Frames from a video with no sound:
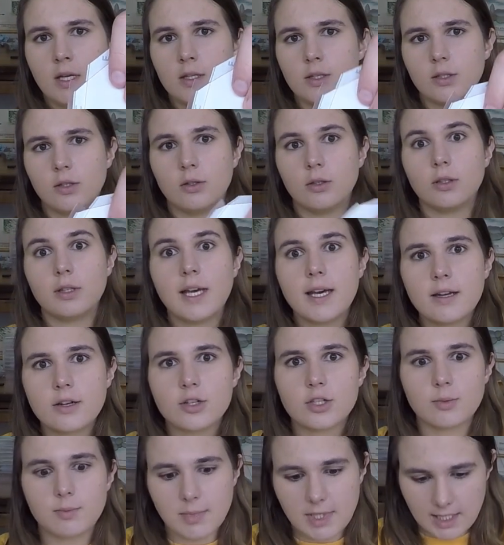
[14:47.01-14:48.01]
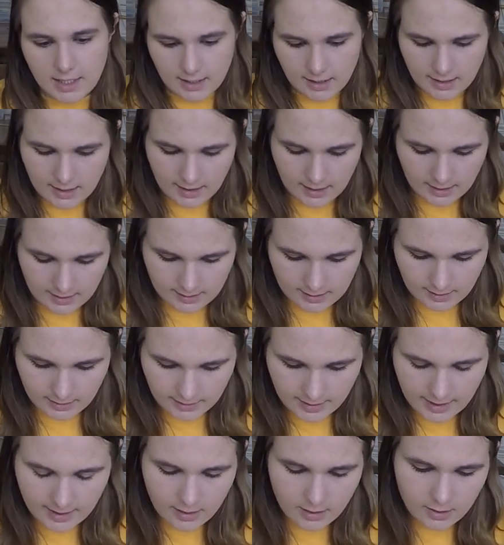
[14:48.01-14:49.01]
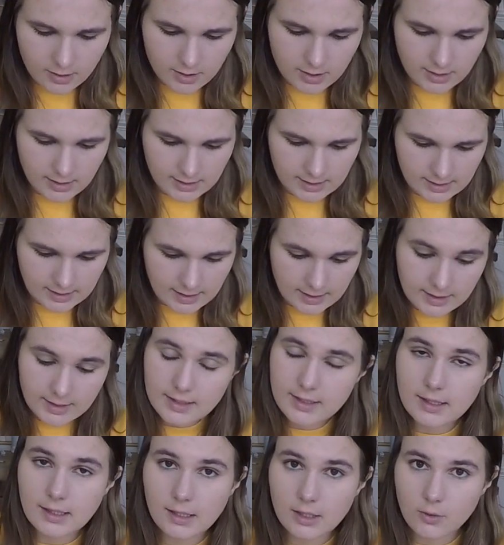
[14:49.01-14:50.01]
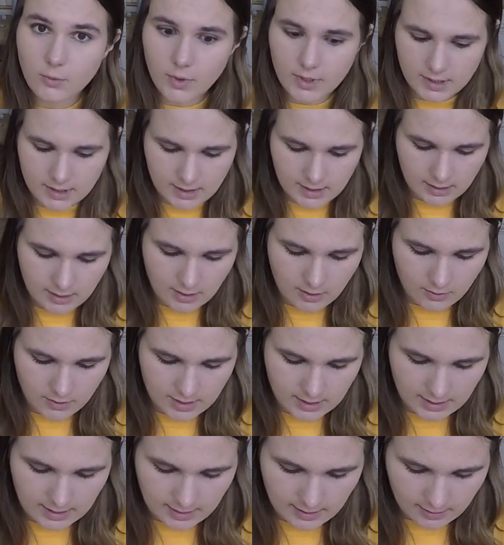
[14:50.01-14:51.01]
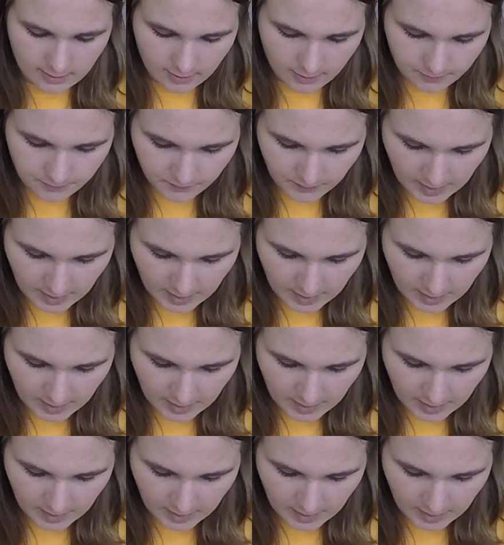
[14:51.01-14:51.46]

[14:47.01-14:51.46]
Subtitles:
So the letters mean things. The letters C to C wants to go together.